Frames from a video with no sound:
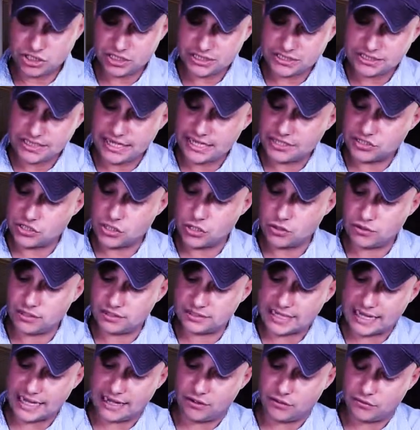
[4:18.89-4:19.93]
you to take notice
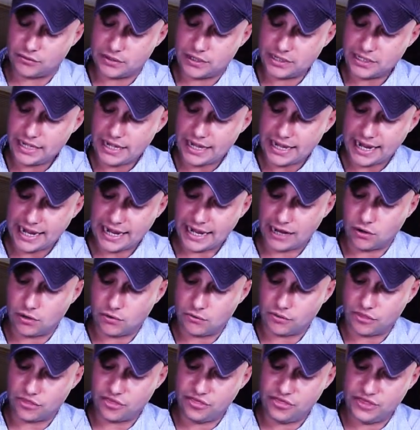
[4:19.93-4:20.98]
how
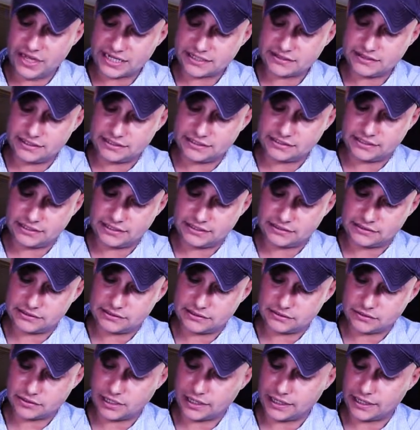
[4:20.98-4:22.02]
thick this is,
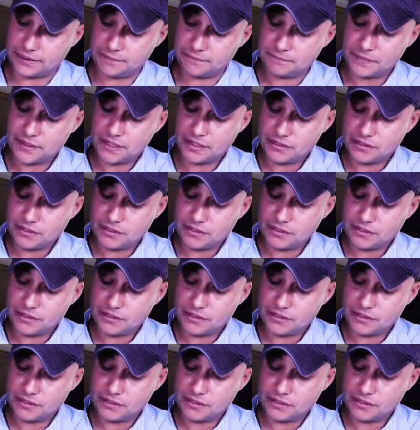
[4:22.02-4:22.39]
okay?